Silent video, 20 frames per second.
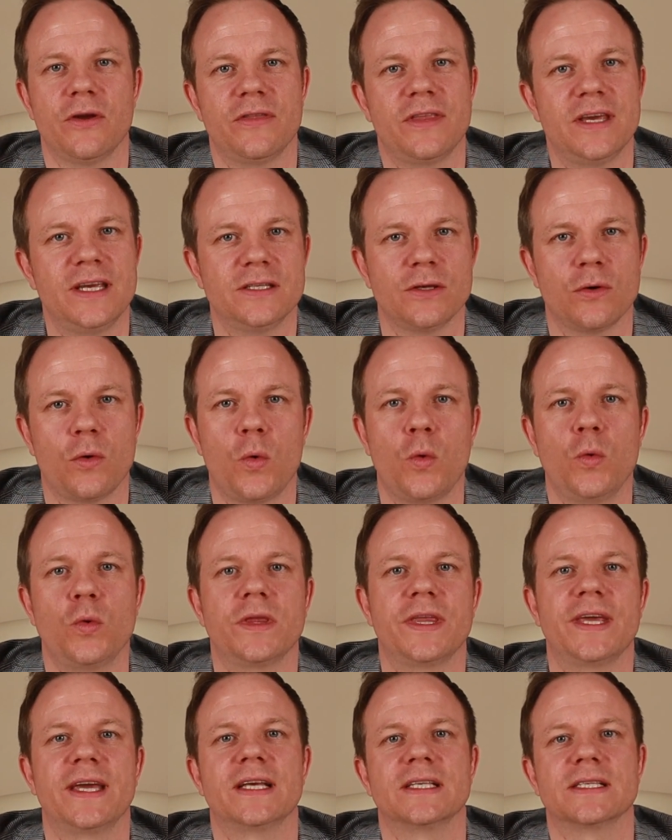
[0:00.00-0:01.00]
These are all
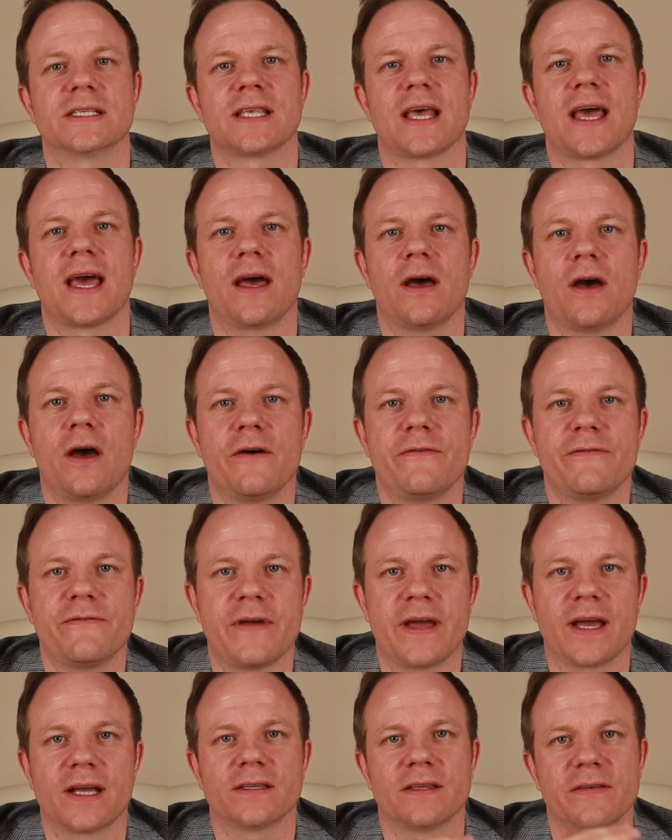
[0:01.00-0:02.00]
things that
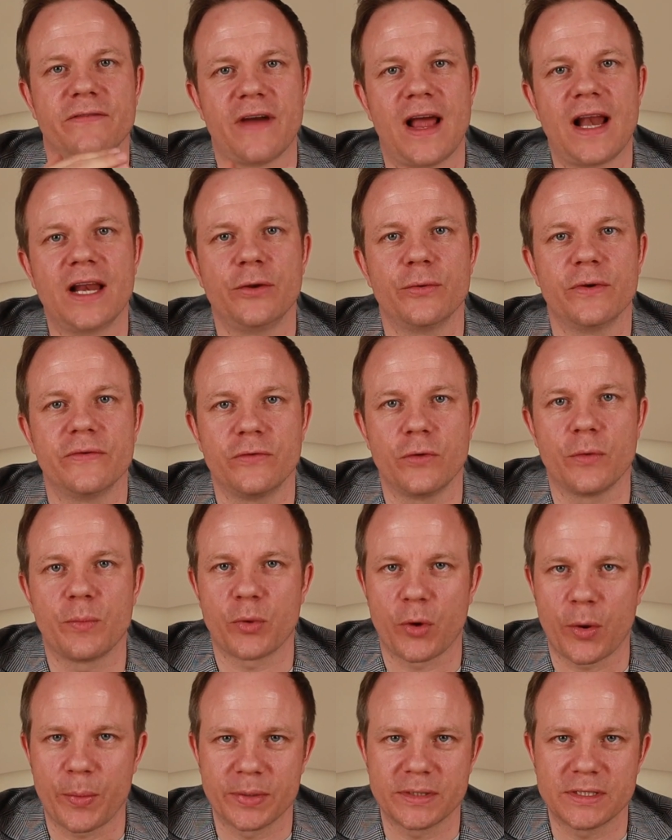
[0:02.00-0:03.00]
affect the value of your
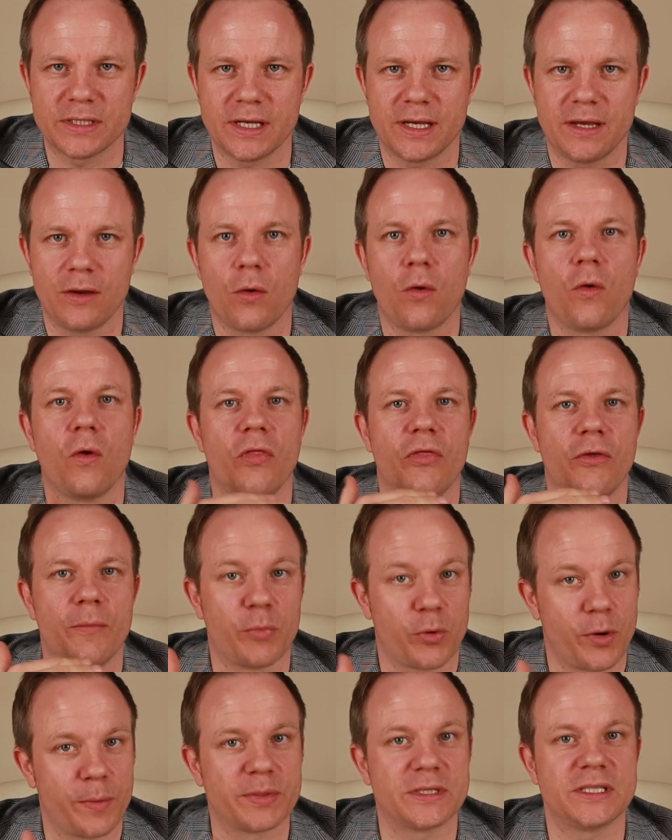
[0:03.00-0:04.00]
property or the
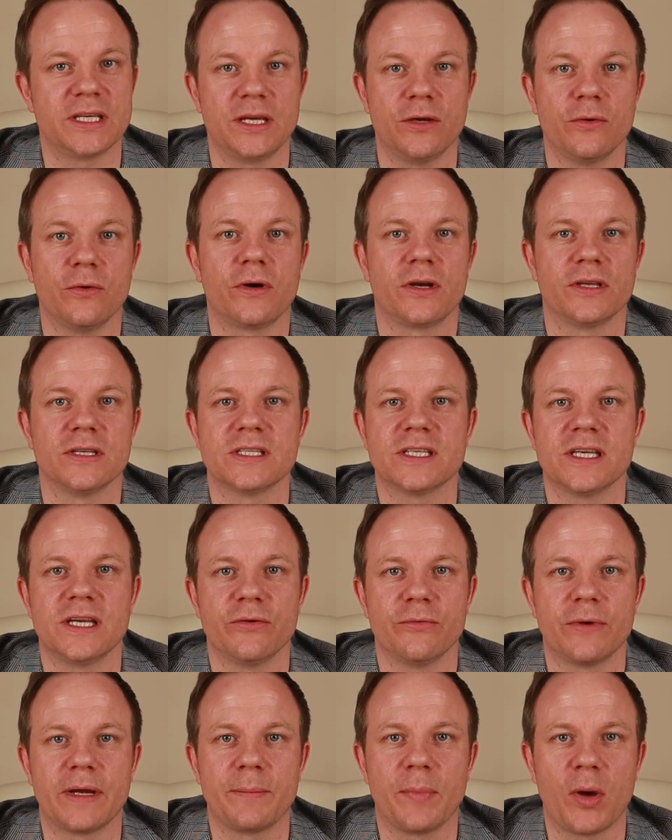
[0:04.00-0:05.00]
property you're
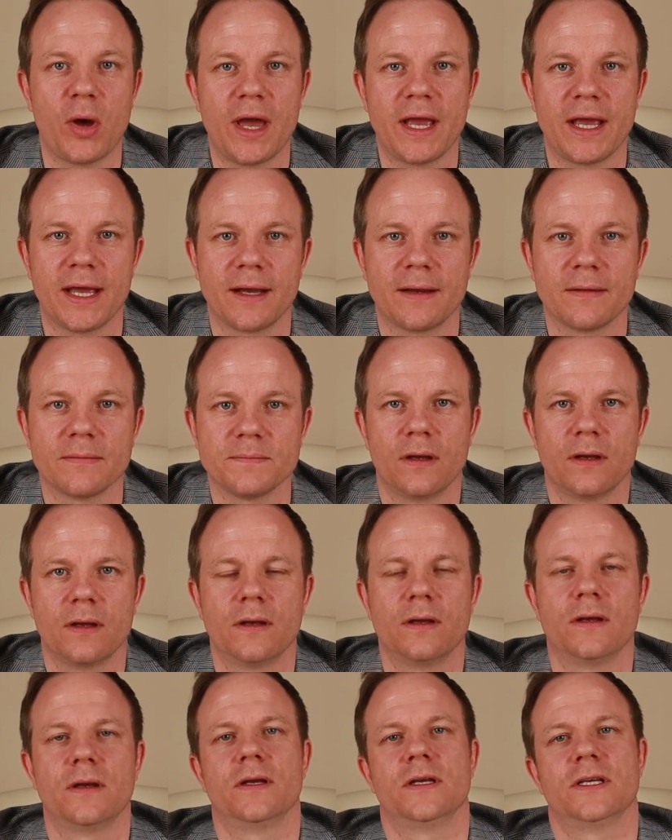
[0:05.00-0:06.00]
considering buying.
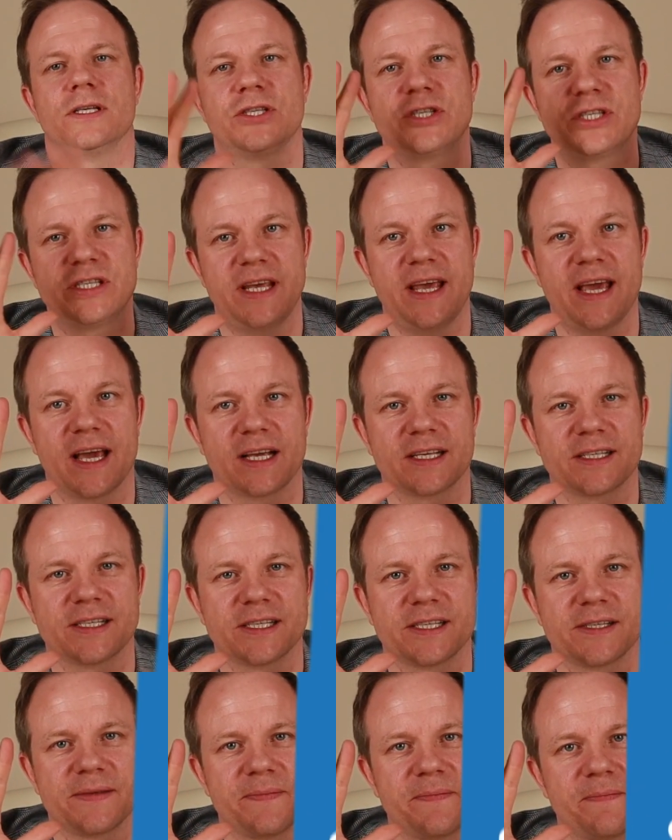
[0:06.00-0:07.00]

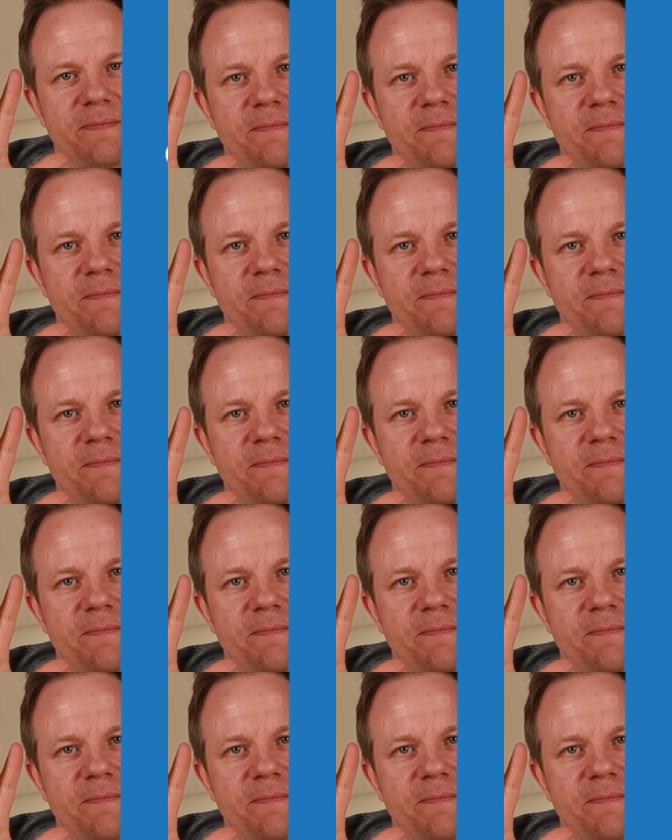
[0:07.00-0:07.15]
6,